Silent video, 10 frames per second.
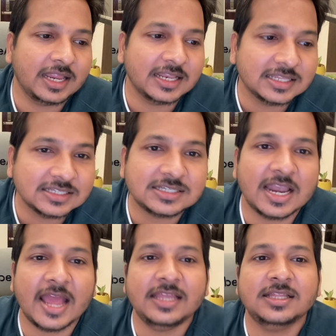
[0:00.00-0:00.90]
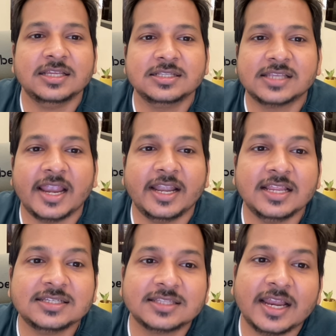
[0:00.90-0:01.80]
This ninth insight
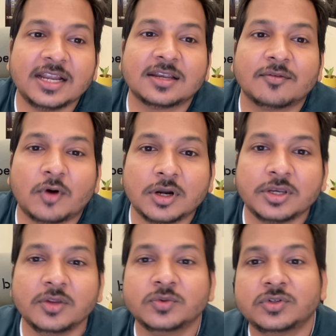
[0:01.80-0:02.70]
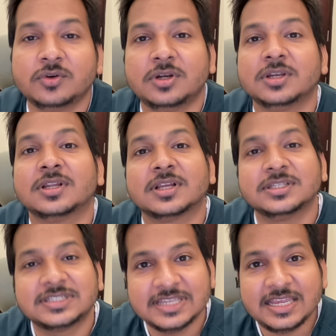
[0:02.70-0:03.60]
is that what you should
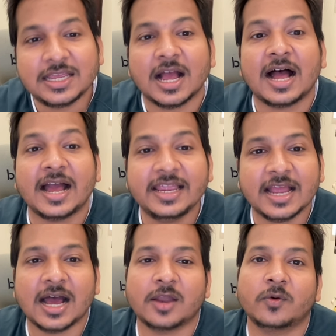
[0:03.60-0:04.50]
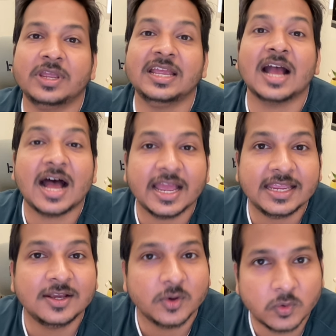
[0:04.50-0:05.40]
see: high ROE, high
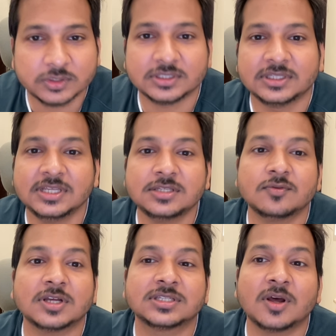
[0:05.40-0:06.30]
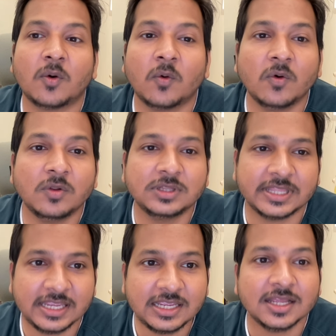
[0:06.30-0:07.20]
growth. This was the whole
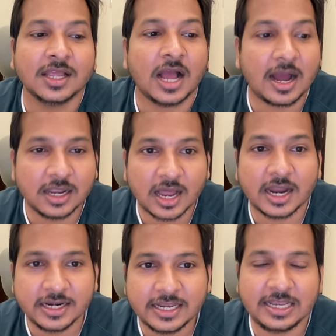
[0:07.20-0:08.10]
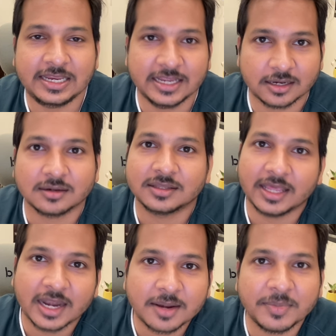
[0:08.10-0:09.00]
thing until here.
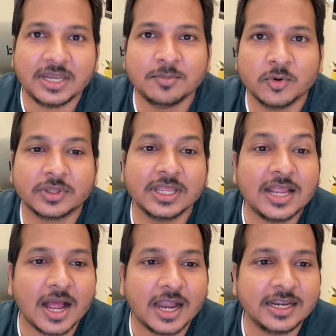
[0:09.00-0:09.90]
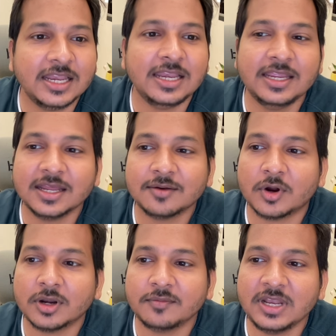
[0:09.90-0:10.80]
There are many more things. Until here,
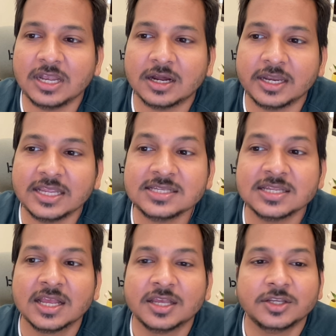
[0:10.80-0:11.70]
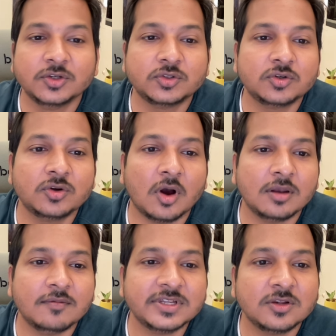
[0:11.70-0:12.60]
what we learned is you should
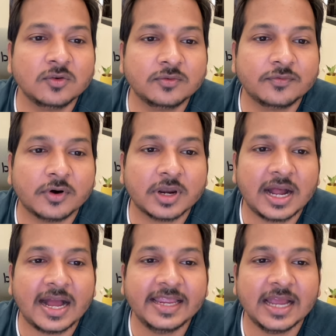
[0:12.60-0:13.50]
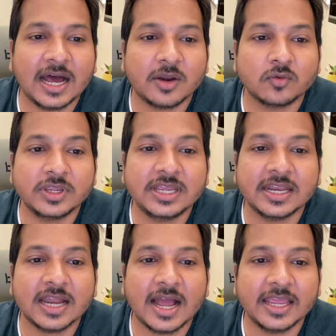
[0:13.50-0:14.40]
always look for high ROE
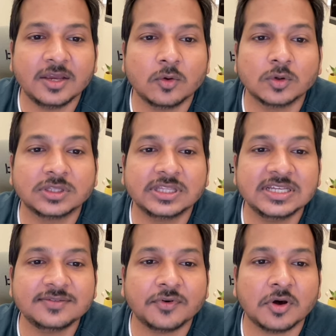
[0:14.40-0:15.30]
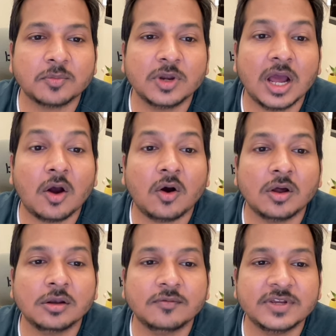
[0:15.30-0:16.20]
and high growth. This formula
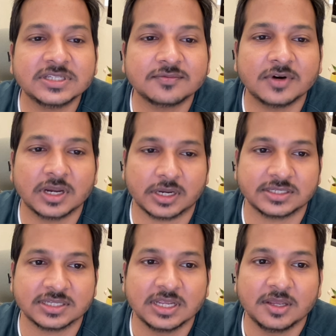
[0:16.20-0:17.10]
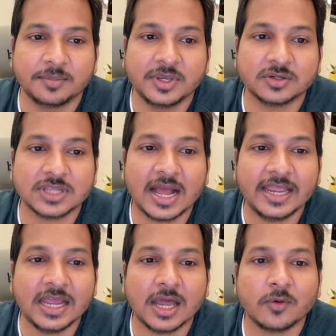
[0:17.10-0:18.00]
always works, because
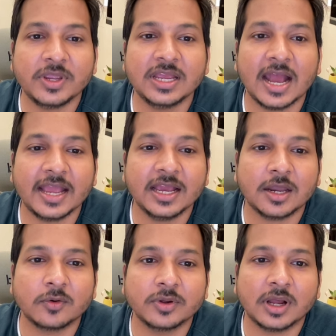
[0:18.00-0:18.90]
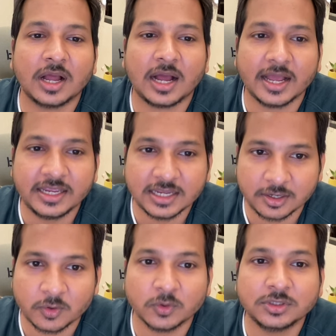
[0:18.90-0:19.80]
high ROE, high
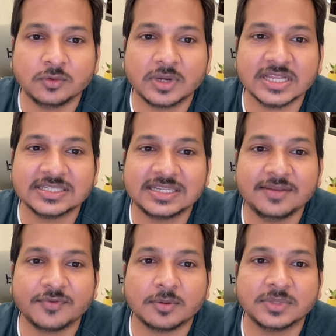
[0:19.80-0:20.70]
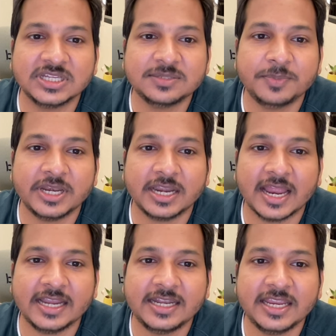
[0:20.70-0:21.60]
growth, you can see from this period
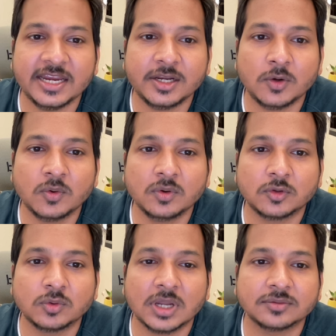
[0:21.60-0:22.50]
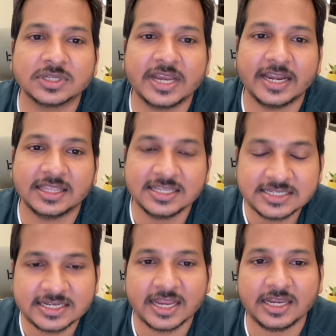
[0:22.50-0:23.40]
98 to 2008, this
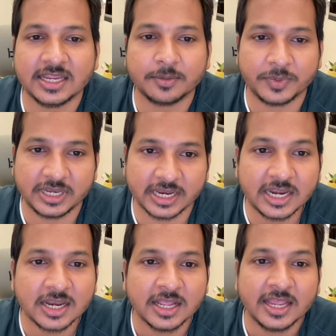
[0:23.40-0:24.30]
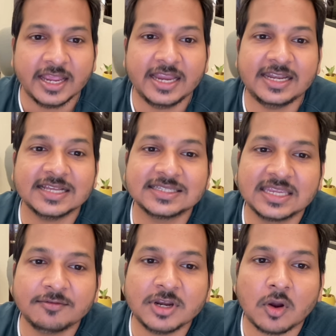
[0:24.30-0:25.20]
10-year period, it has
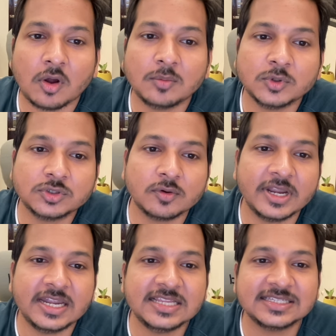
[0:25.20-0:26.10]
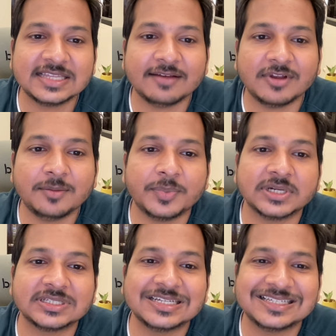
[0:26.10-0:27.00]
given almost 27%
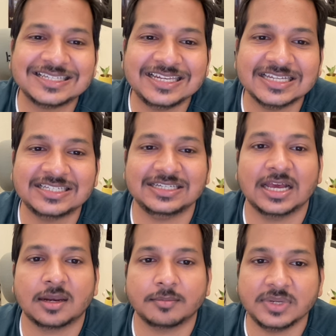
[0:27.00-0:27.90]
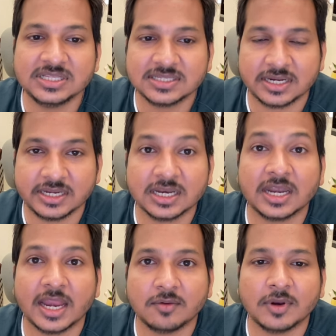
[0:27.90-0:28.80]
CAGR, means return,
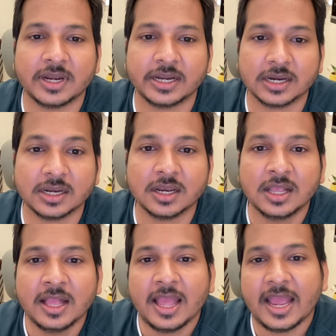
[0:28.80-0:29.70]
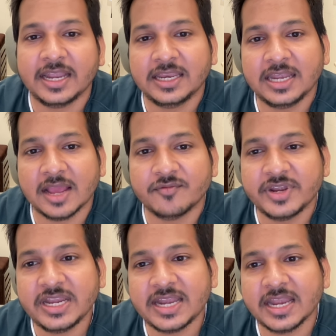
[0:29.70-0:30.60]
annual return. And in
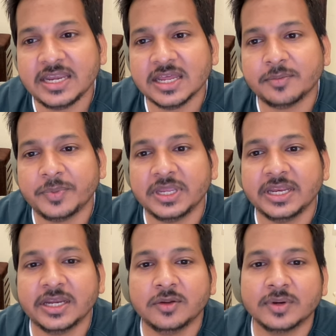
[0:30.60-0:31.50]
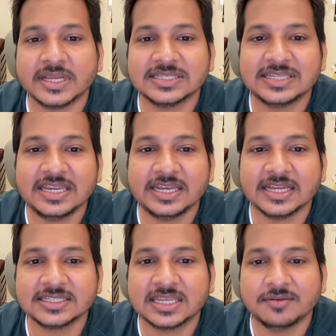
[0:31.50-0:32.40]
every 10-year period, you can see it
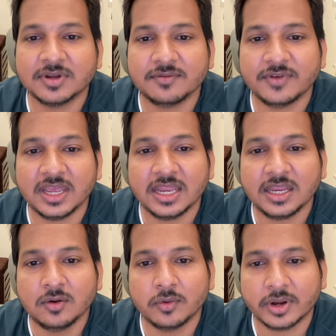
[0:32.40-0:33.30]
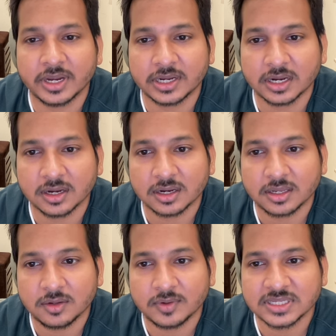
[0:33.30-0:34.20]
has given very good return.
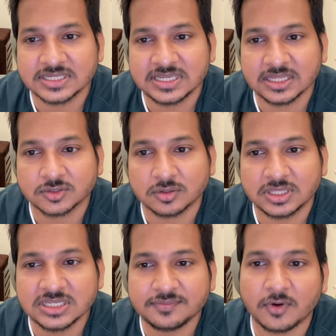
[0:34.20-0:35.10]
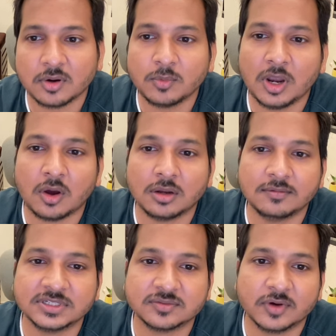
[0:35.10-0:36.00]
You can see. So this formula
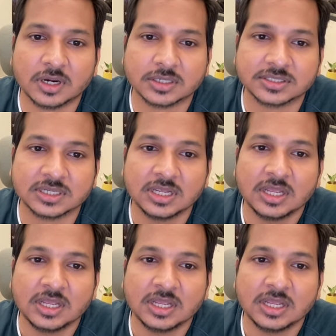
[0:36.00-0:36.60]
always works.